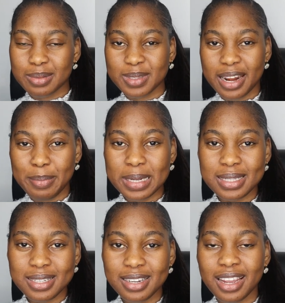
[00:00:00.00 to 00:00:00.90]
subscribe
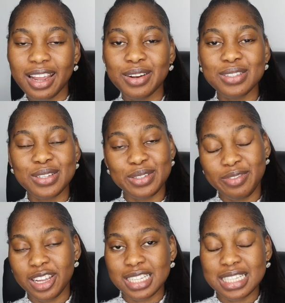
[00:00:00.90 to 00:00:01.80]
button and also
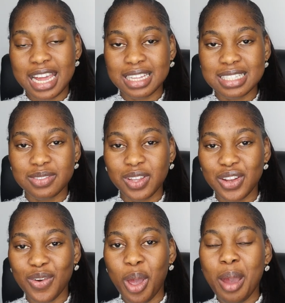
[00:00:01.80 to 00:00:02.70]
don't forget to like this
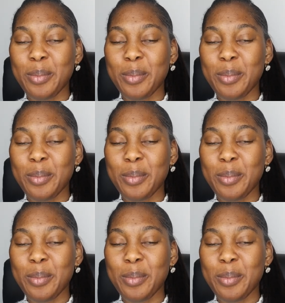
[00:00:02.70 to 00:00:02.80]
video